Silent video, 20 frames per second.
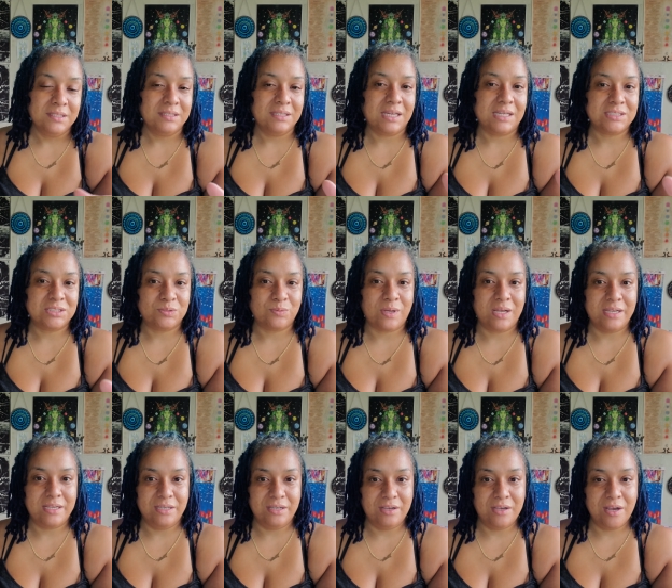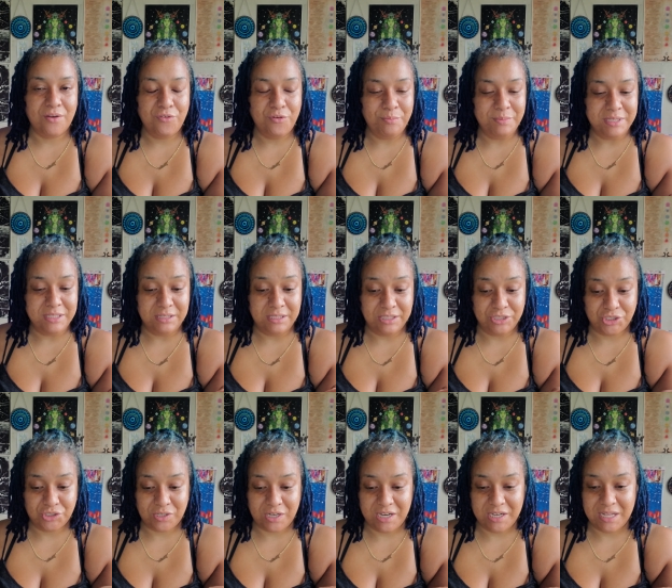that's why in government they
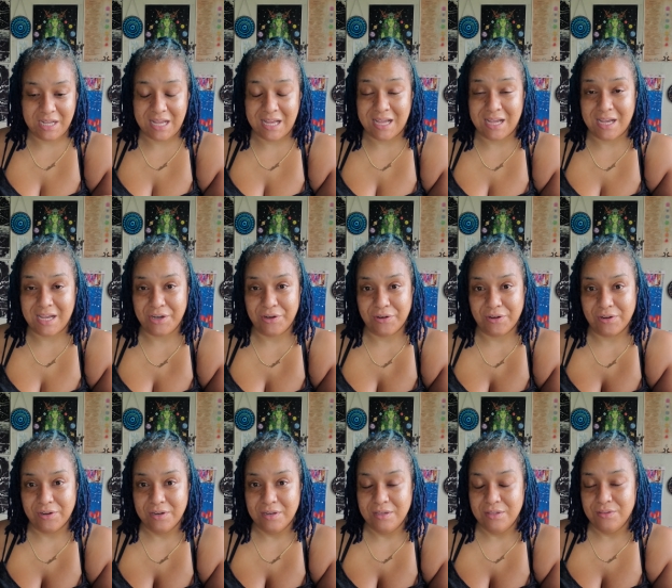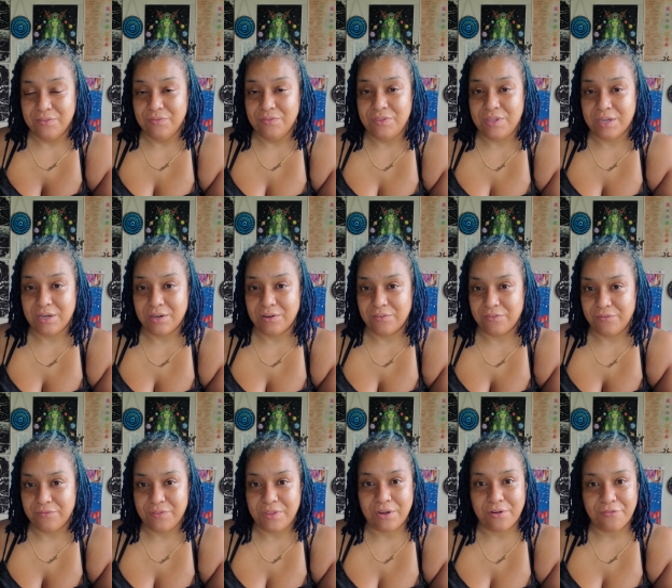try to hire their
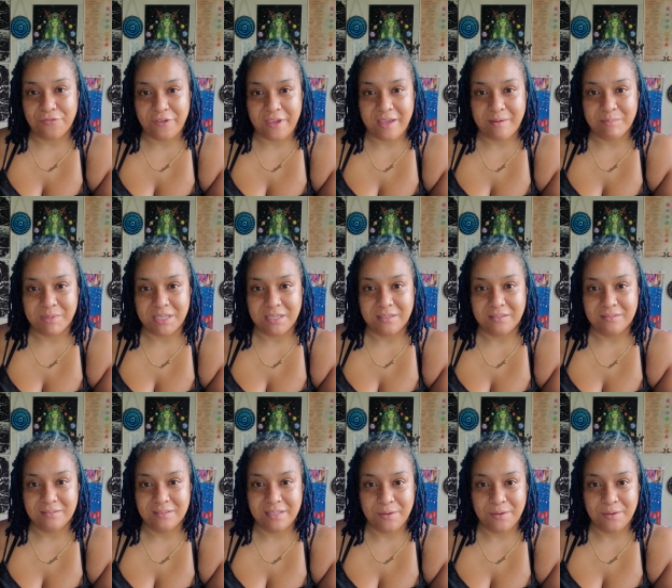their family.